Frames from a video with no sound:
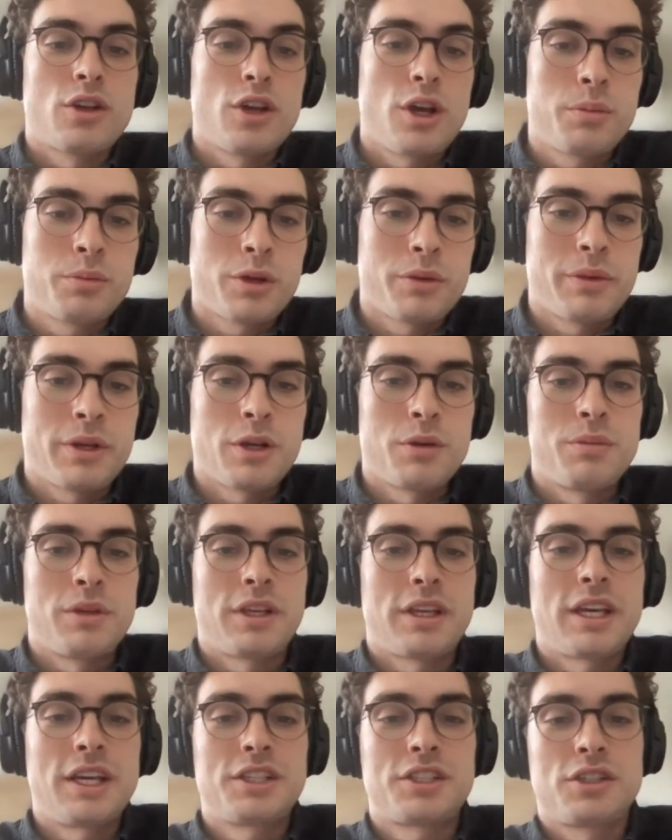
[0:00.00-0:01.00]
upcoming
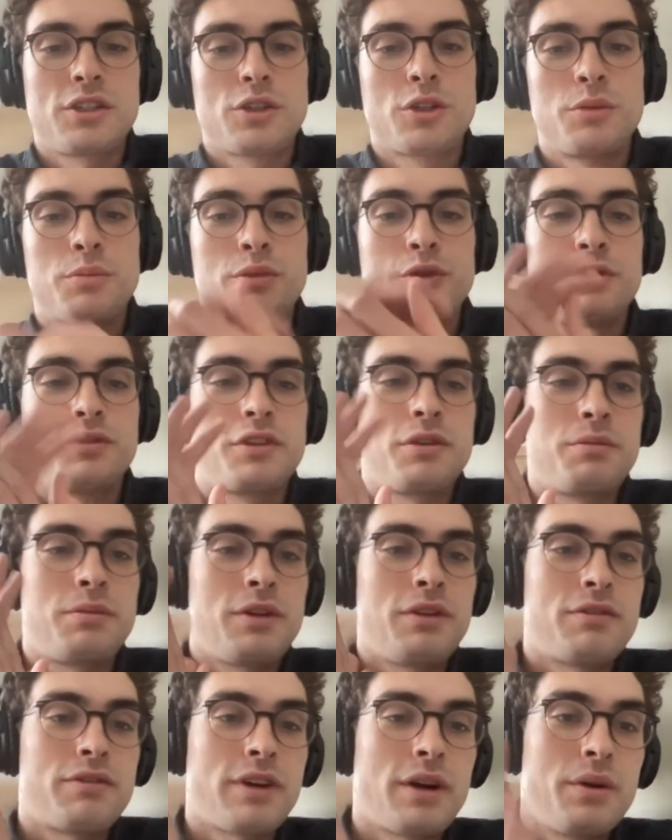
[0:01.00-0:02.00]
obligation could prove to
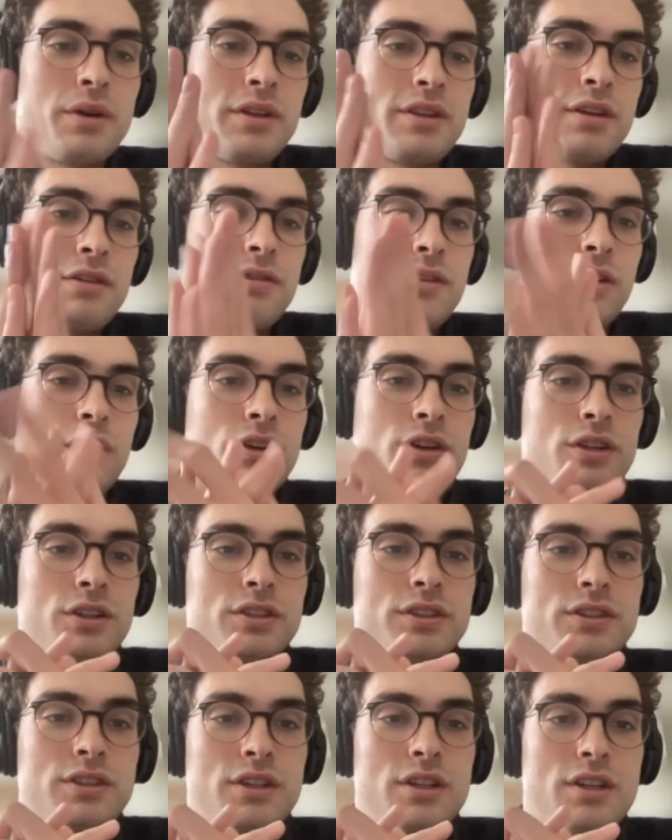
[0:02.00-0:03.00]
be very difficult,